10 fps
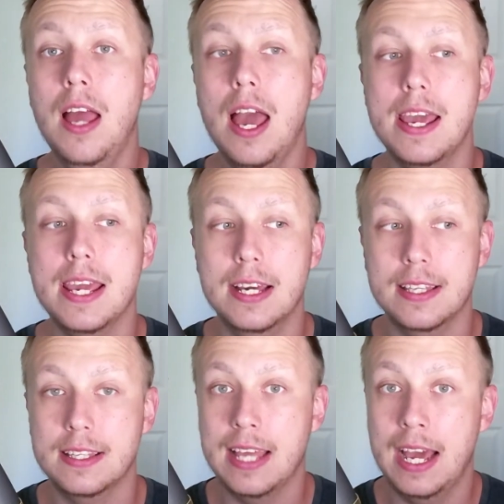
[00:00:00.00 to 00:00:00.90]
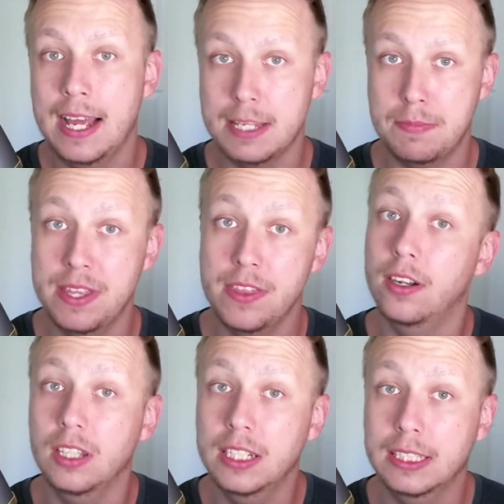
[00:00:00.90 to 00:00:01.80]
and that has been their
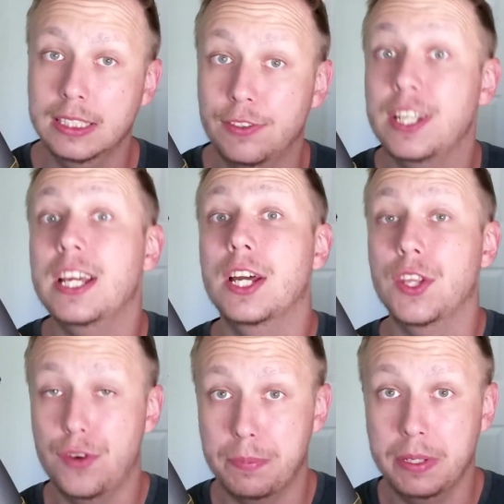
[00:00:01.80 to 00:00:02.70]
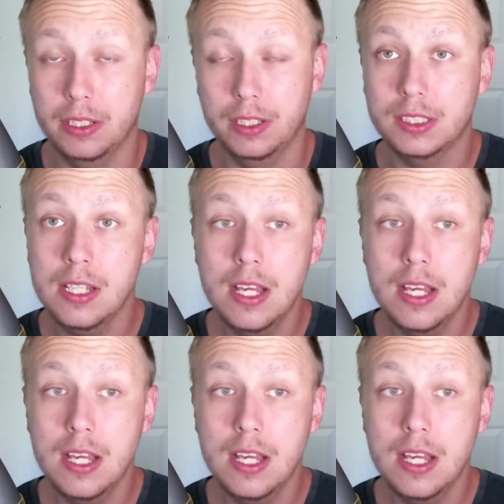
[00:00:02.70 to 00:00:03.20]
lens for the other three pillars.